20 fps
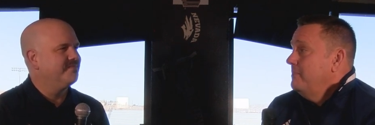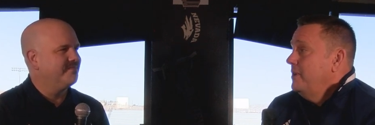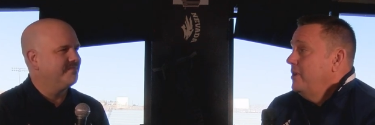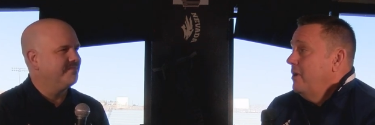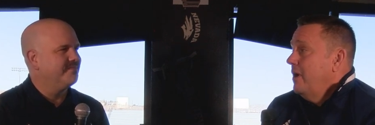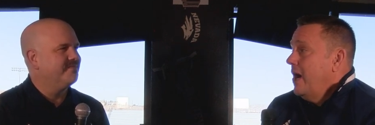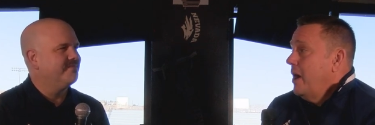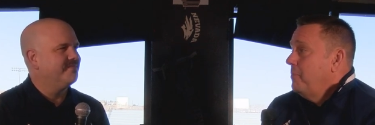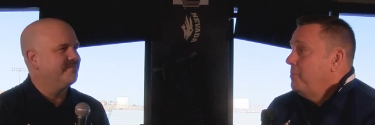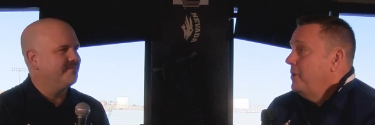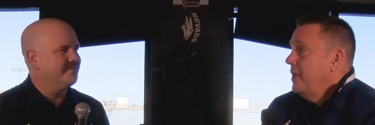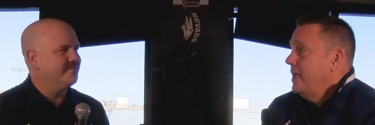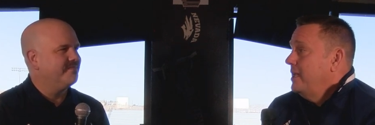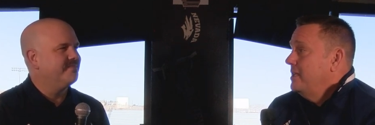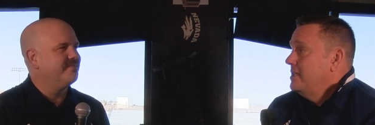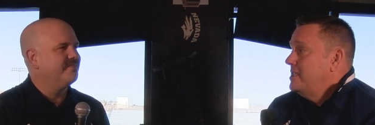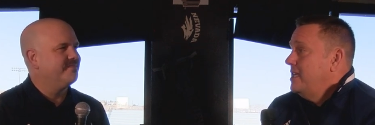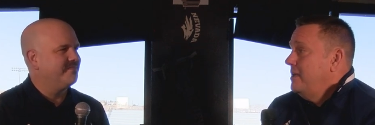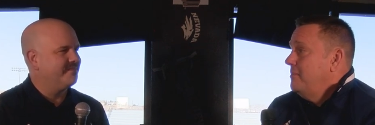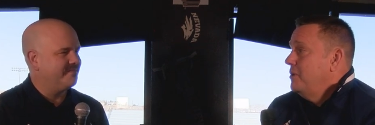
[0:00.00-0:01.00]
Speaker 1: you know, outplaying
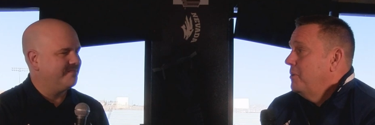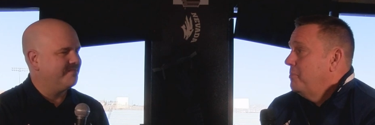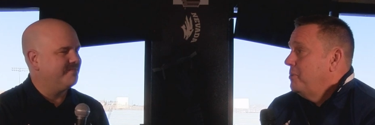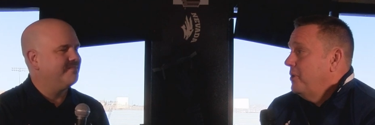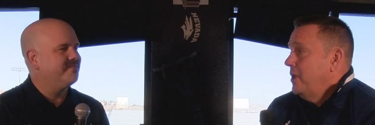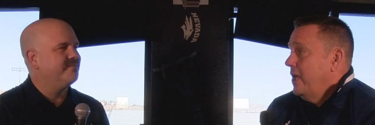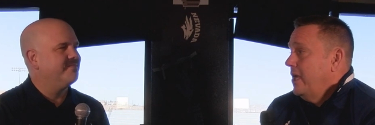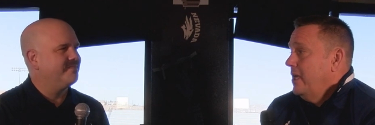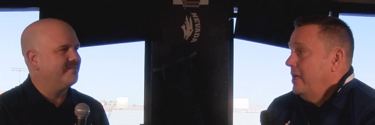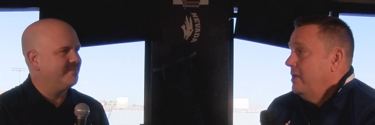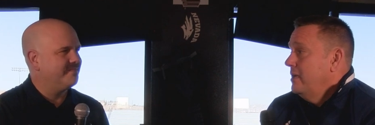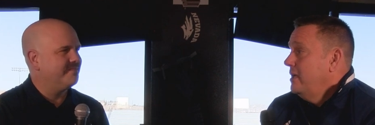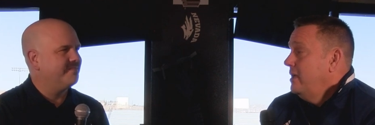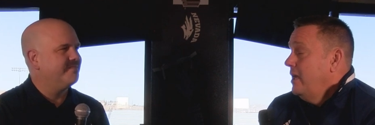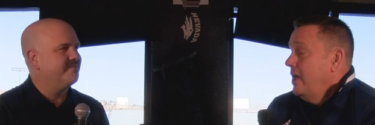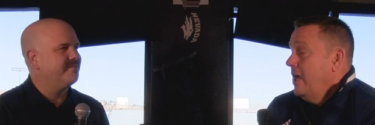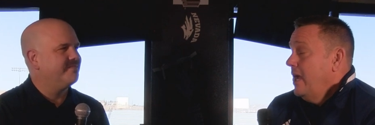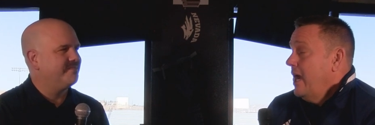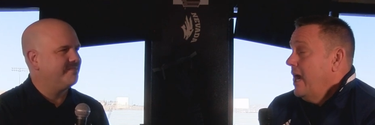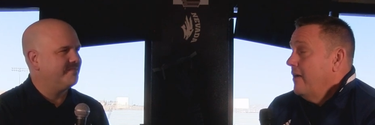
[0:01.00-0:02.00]
the team you're playing
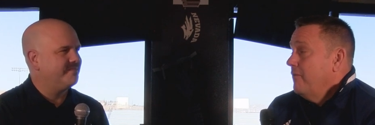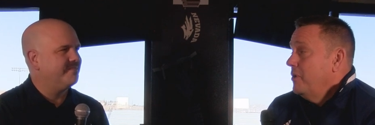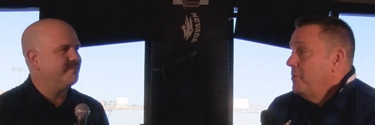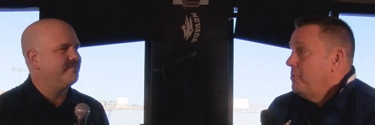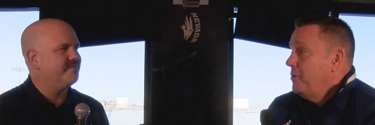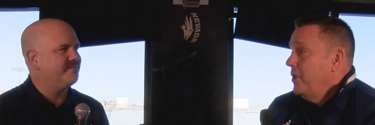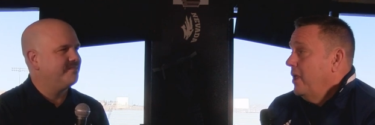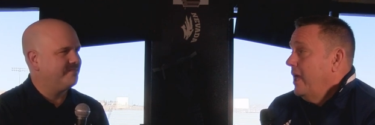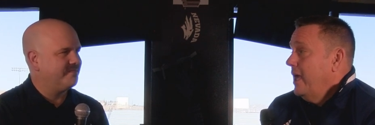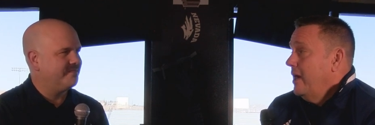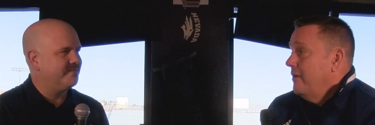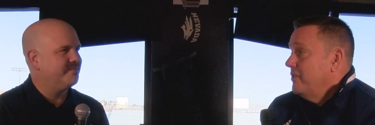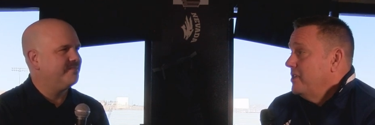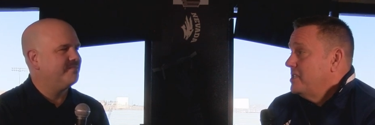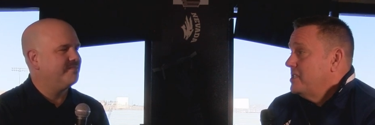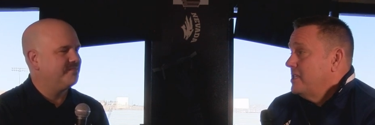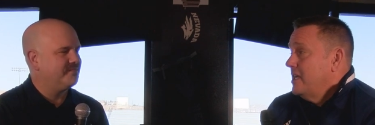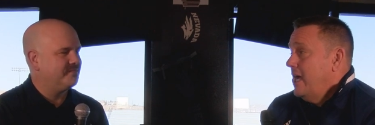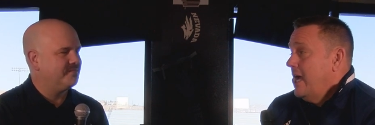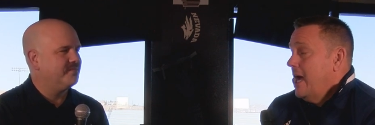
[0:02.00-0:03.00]
every play, every
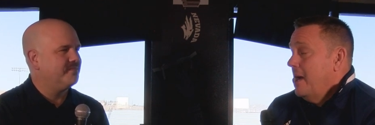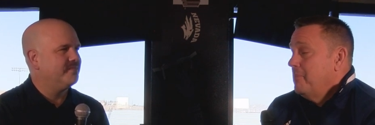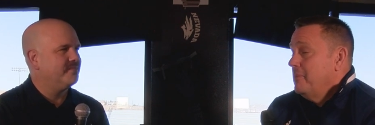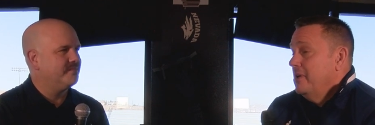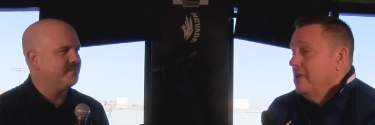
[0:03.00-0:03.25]
snap.